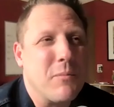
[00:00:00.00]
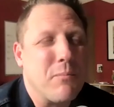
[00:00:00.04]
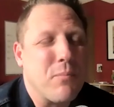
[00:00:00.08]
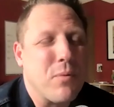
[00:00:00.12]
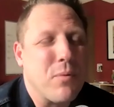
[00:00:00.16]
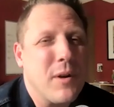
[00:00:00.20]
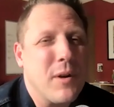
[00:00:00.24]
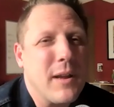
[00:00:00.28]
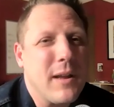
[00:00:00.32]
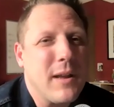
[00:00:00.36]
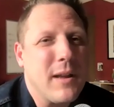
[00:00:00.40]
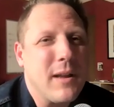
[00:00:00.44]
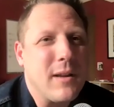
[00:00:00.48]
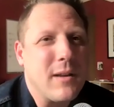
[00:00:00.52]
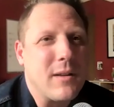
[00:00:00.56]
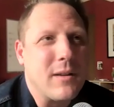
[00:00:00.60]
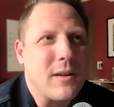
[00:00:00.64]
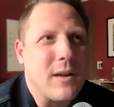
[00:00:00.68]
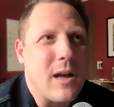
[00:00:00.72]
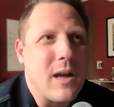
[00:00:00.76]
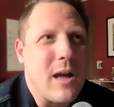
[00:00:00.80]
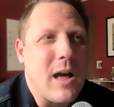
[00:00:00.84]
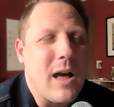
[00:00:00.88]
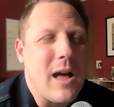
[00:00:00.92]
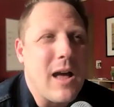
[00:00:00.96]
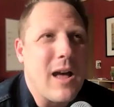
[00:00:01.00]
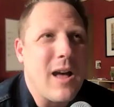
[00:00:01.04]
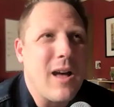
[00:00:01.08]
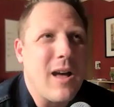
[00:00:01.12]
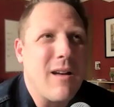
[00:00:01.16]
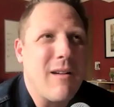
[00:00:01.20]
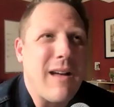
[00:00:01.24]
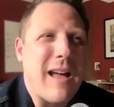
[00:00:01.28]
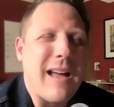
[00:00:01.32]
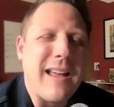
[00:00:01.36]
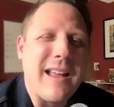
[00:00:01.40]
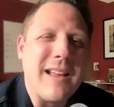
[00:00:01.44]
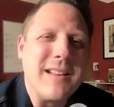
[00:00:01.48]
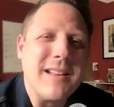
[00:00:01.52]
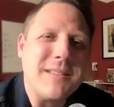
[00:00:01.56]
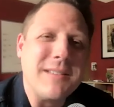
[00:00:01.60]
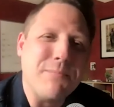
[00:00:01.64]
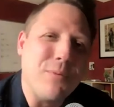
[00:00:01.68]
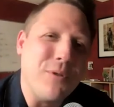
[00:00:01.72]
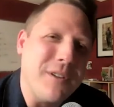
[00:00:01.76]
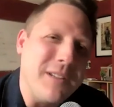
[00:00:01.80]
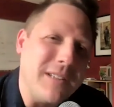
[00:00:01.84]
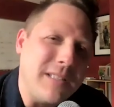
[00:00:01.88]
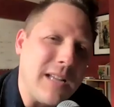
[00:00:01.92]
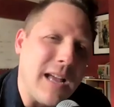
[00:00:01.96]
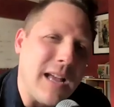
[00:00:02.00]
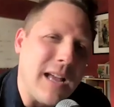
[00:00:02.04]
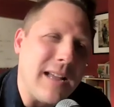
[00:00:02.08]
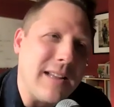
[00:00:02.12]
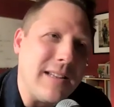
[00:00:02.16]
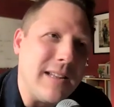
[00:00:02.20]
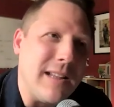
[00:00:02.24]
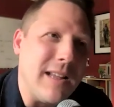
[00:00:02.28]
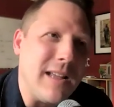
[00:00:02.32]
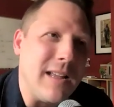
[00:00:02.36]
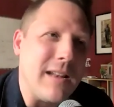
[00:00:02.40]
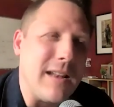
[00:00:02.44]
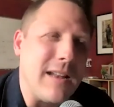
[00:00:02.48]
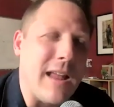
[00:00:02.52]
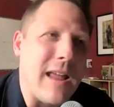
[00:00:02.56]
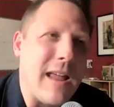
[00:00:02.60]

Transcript: pretty uh i guess pretty tight knit